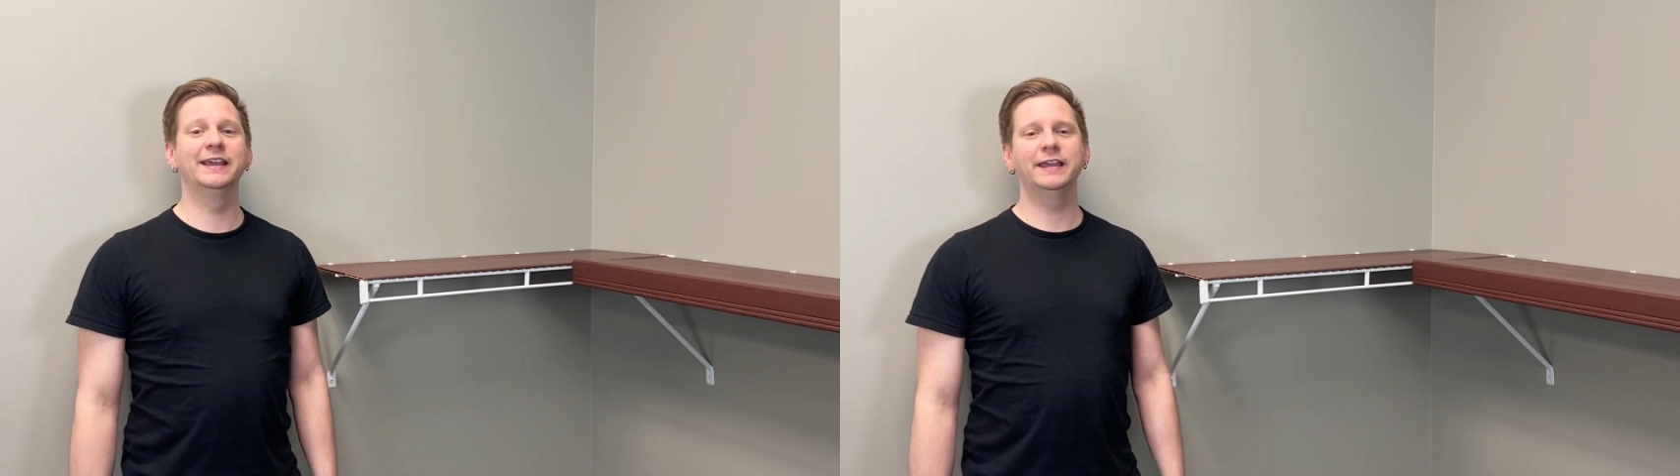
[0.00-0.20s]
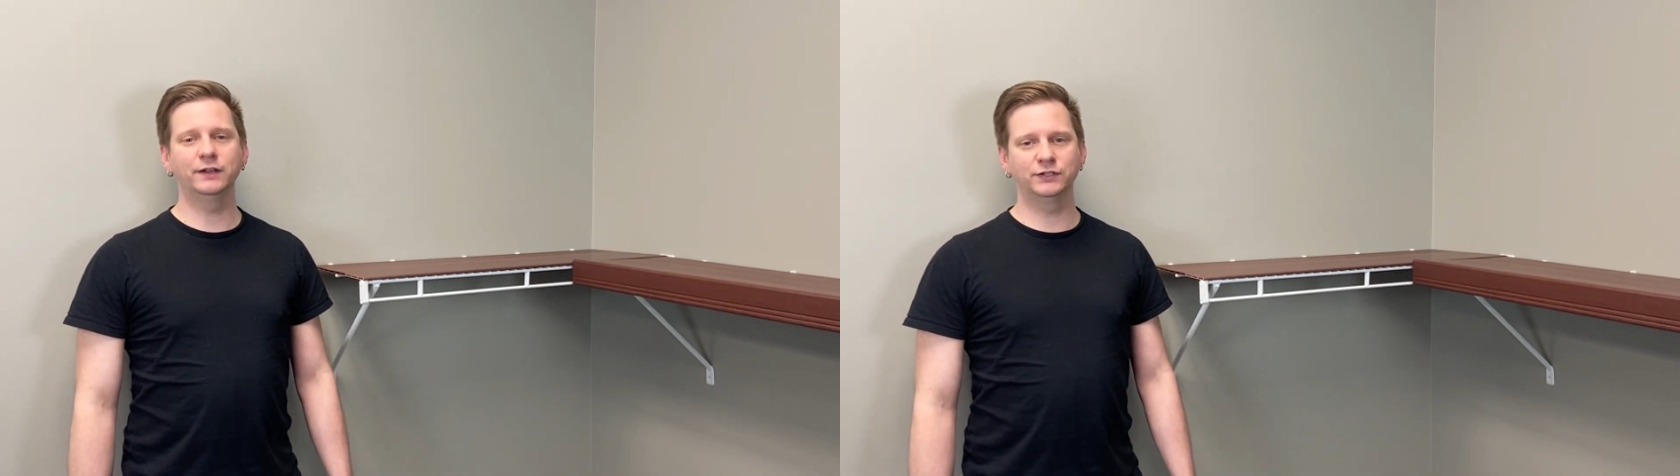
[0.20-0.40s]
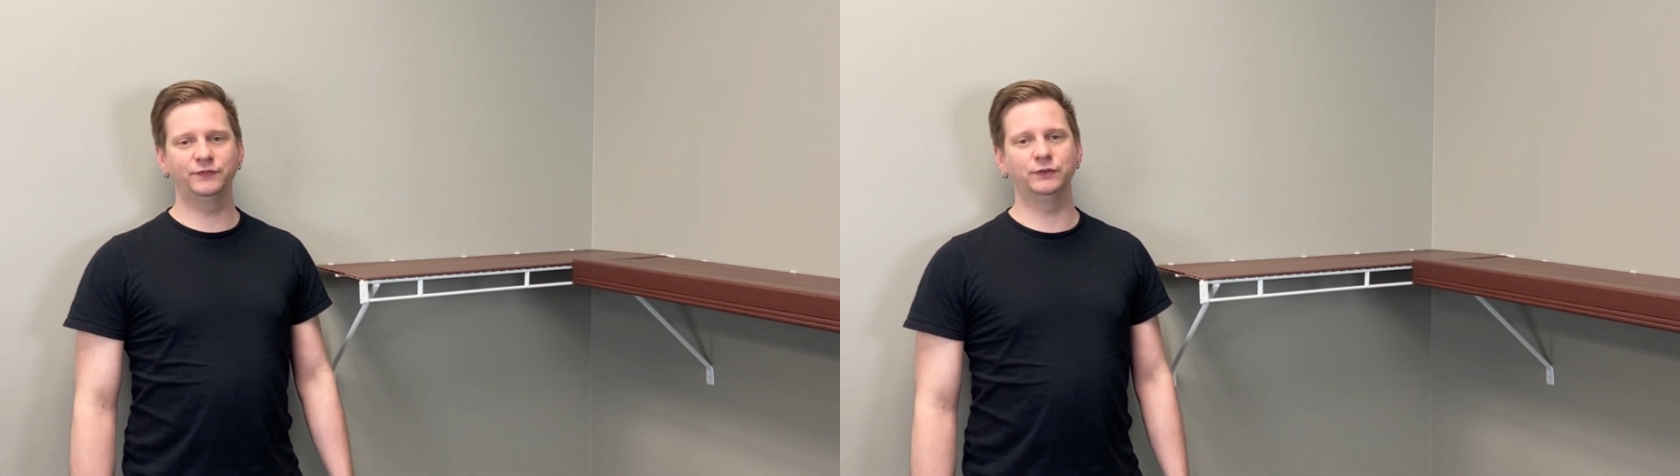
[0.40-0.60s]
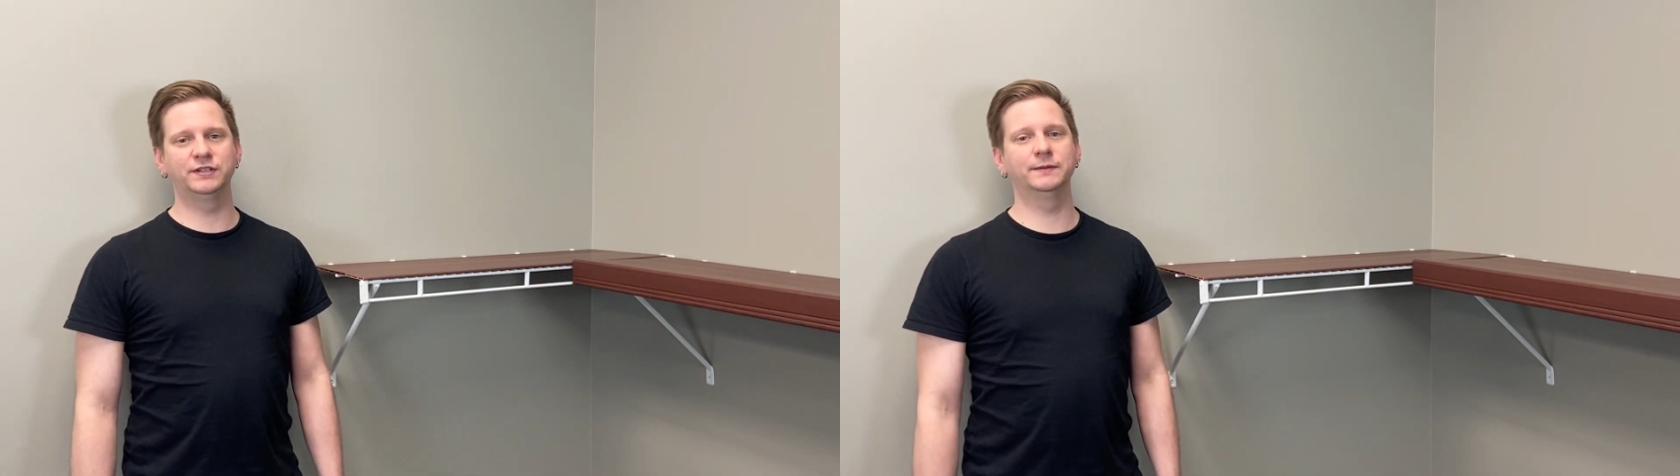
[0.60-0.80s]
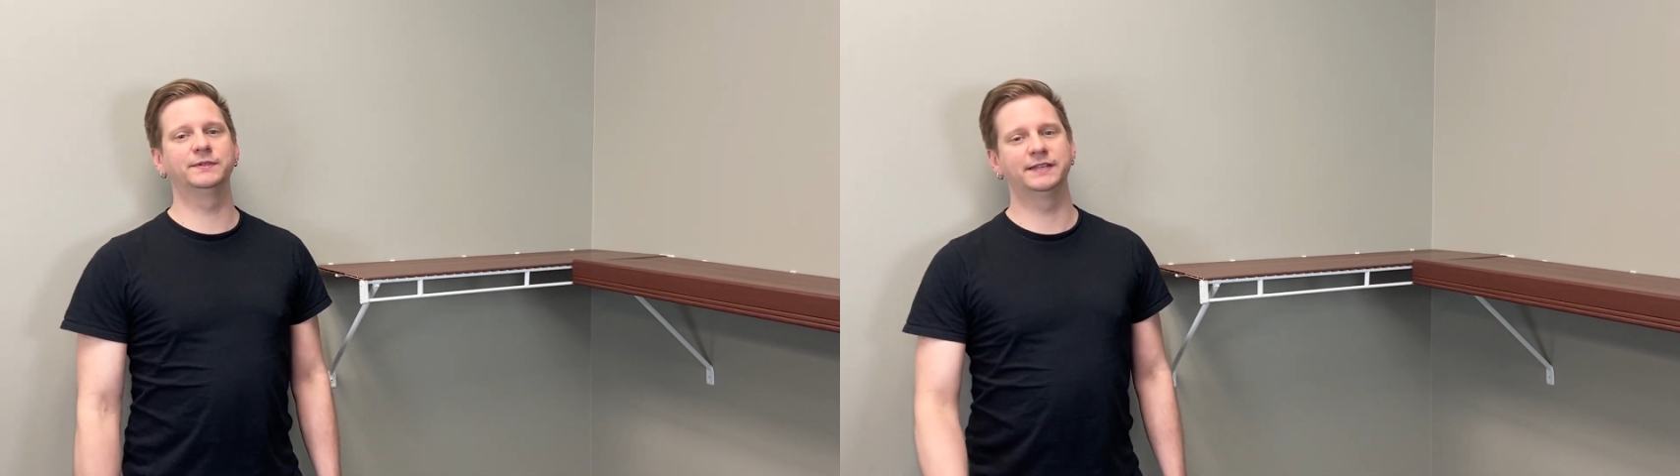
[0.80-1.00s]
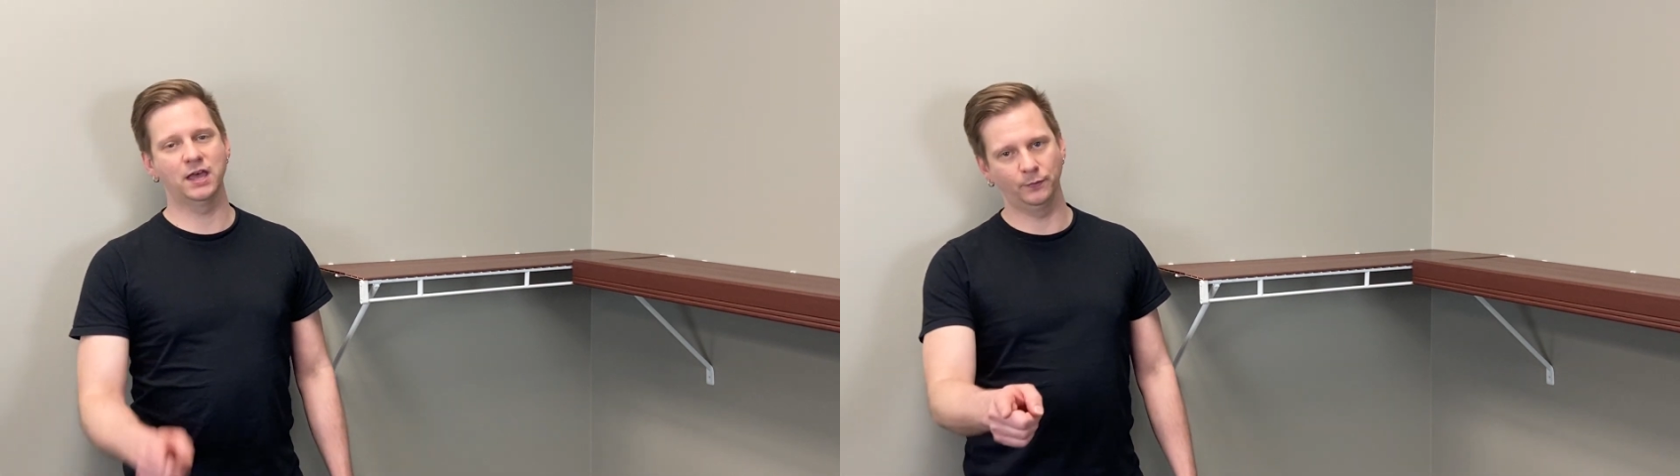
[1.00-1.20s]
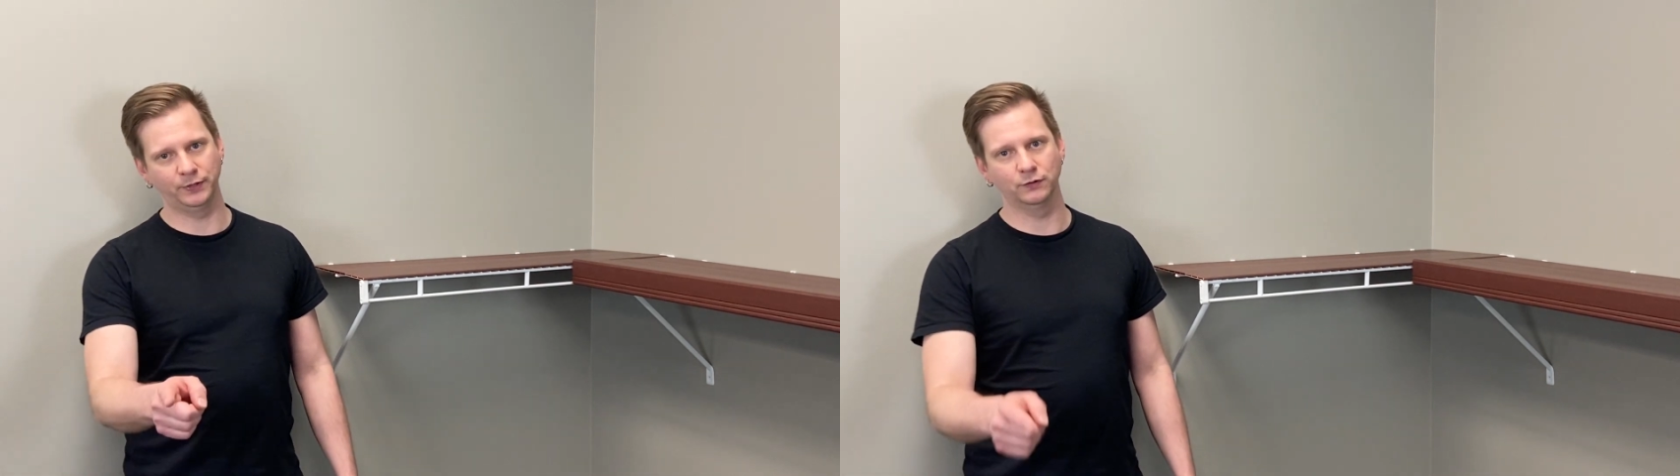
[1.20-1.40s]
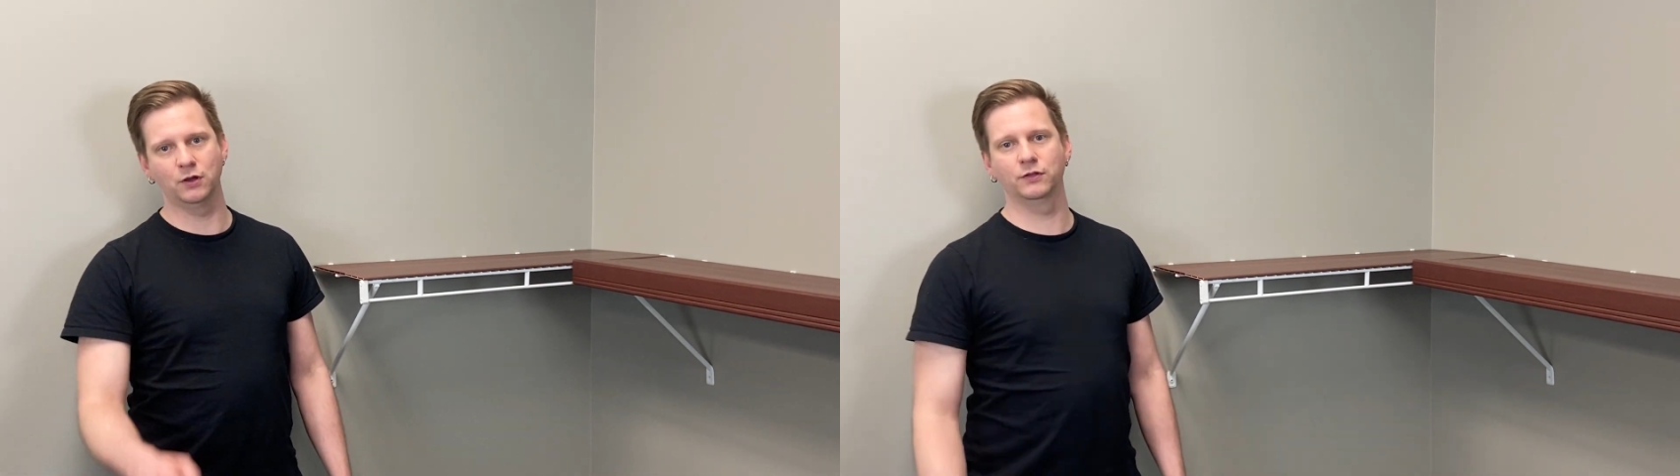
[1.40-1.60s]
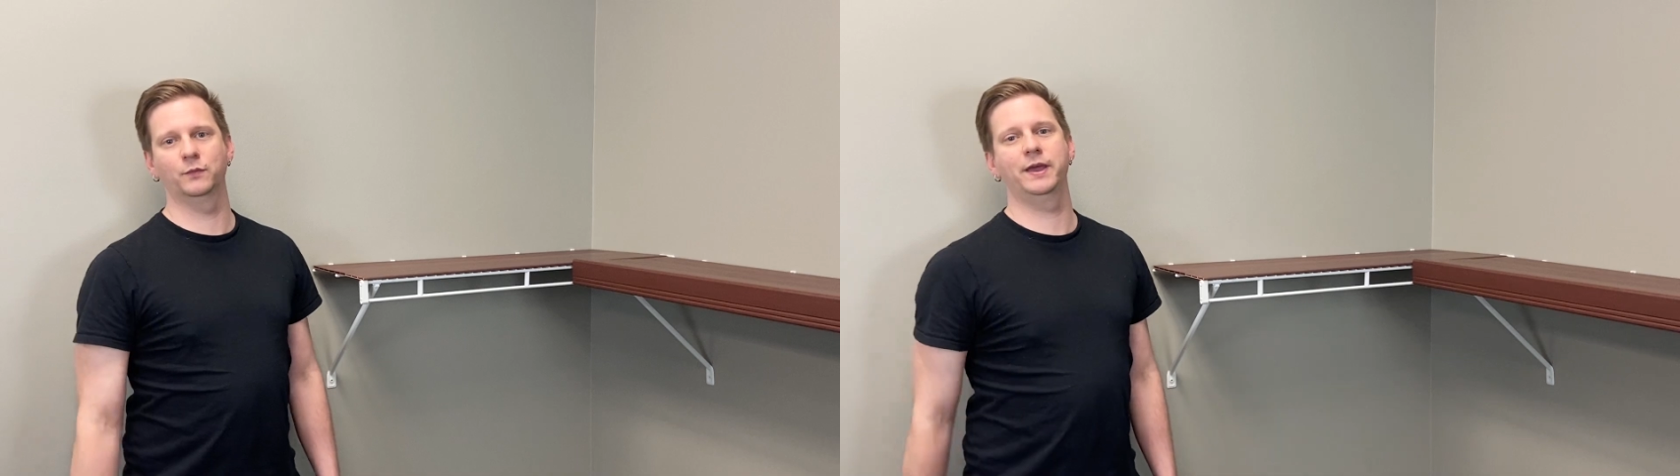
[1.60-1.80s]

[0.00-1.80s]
Here's a few tips to help you along the